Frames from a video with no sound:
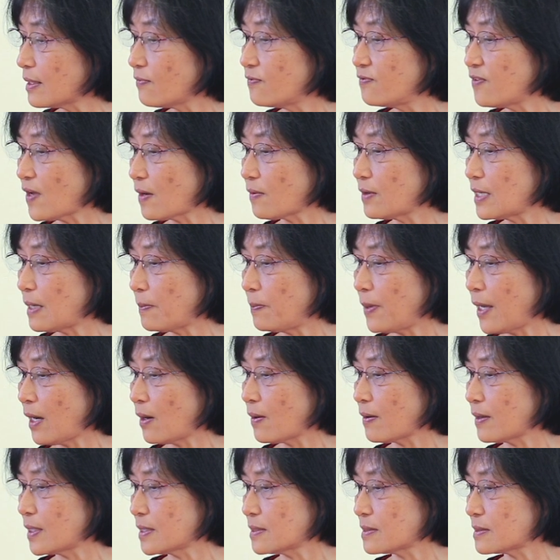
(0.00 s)
are very
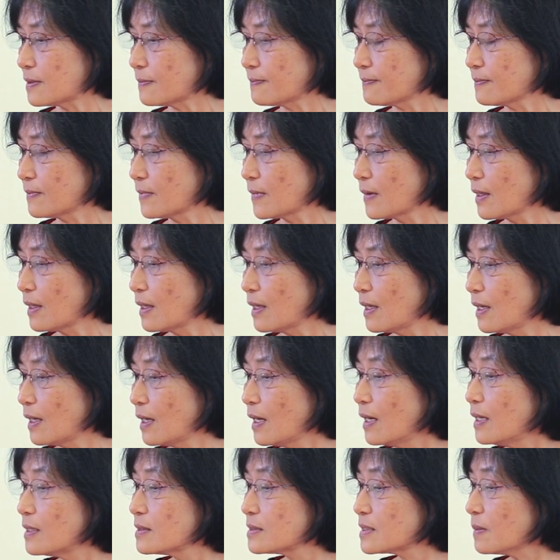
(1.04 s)
apparent.
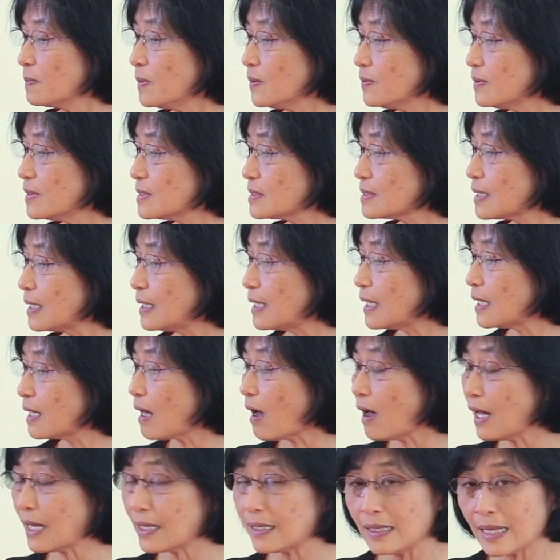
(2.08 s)
Some of these
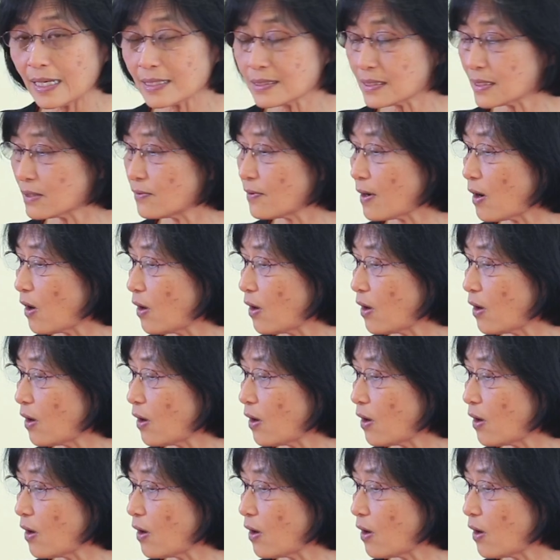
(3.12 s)
less